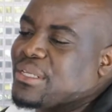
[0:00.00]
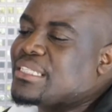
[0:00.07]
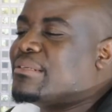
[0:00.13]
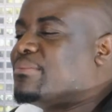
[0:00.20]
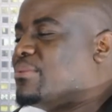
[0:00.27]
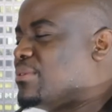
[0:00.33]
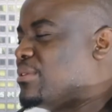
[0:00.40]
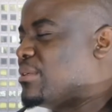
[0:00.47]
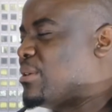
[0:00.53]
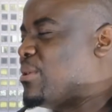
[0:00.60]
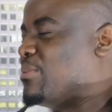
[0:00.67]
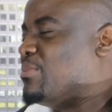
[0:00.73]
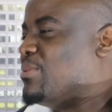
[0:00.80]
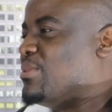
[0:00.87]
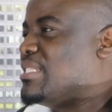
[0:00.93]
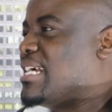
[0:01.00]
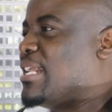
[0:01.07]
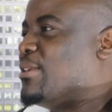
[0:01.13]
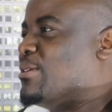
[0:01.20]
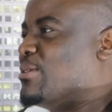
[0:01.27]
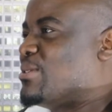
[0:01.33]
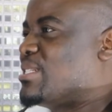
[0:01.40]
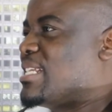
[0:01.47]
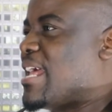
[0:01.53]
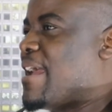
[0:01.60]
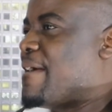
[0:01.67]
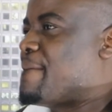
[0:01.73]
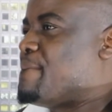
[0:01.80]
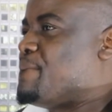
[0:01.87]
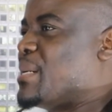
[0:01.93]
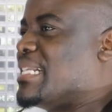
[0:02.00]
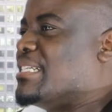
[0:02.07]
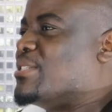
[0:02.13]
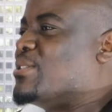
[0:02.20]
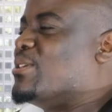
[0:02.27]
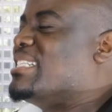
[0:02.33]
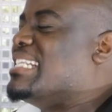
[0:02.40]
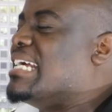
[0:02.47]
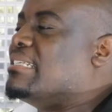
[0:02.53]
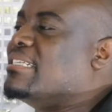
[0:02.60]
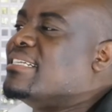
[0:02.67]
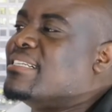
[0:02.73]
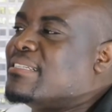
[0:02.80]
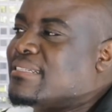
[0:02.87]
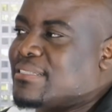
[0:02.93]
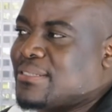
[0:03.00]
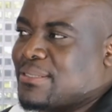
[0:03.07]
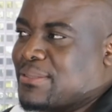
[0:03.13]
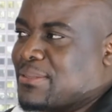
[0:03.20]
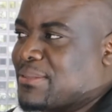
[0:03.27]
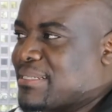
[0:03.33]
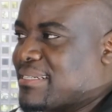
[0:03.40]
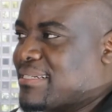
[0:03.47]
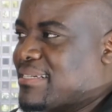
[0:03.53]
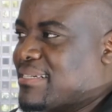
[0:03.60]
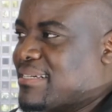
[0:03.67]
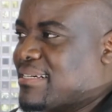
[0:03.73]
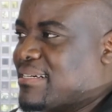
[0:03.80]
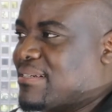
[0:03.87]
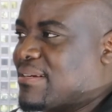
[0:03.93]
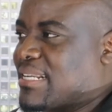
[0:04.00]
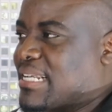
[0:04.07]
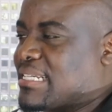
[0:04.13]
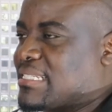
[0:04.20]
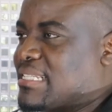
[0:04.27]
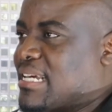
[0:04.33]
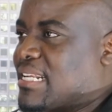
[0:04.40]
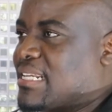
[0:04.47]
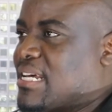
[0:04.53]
portable the computer looks like, but it's not that easy to use. You understand?